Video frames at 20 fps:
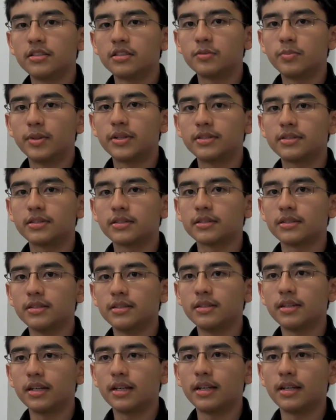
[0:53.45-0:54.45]
is
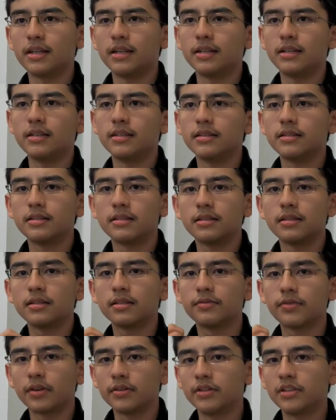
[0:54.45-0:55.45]
basically a
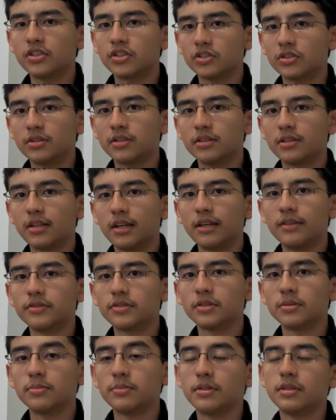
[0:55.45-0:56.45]
foundation that gives
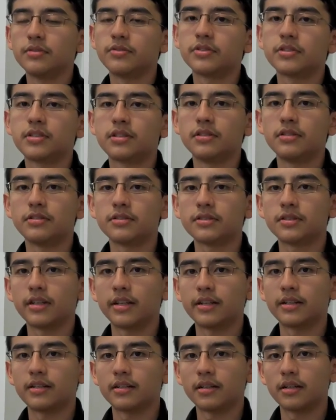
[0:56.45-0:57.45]
them different skills,
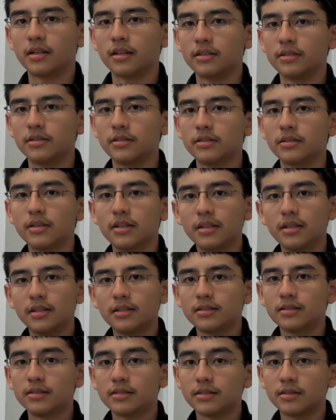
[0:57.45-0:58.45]
like
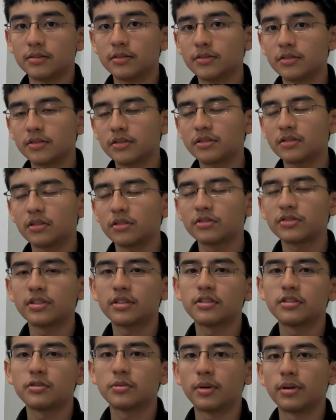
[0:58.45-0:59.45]
it's all
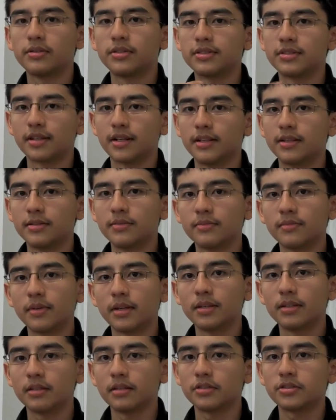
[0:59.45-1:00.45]
centered around design,
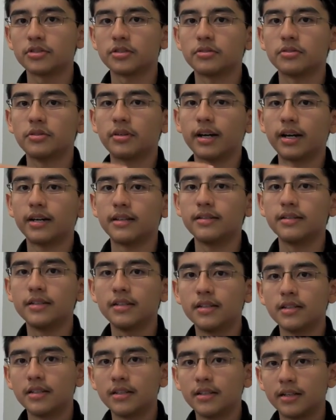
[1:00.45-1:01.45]
and then also you add
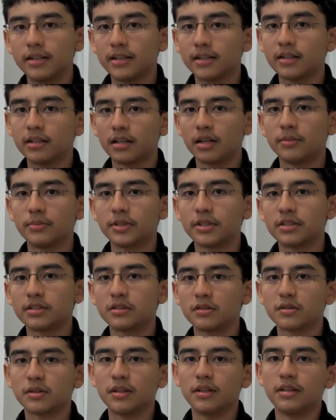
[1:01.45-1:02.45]

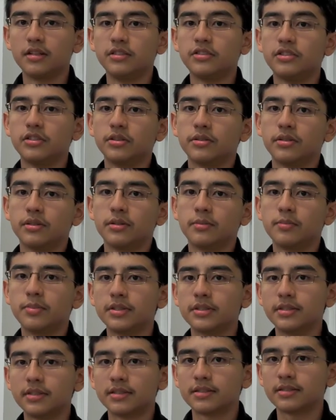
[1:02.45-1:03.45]
economics, engineering,
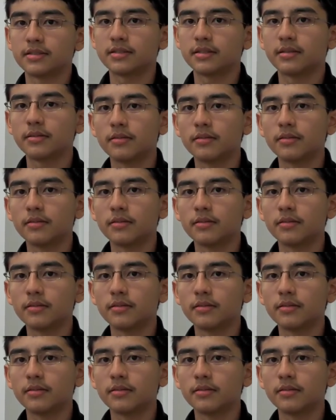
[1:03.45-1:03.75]
business.